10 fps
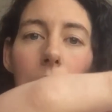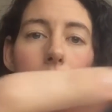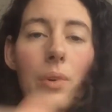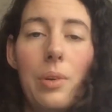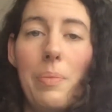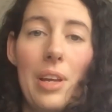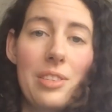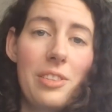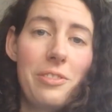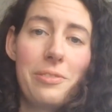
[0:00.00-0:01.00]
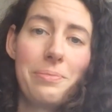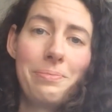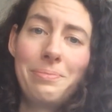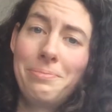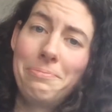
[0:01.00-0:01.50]
we're massive.
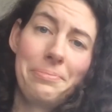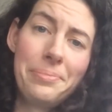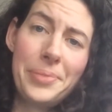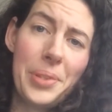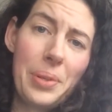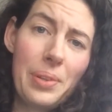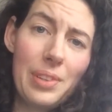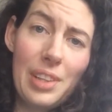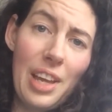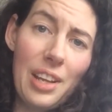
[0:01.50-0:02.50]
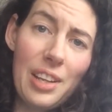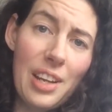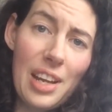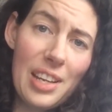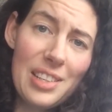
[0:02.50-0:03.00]
Can't
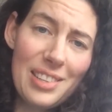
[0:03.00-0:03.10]
deny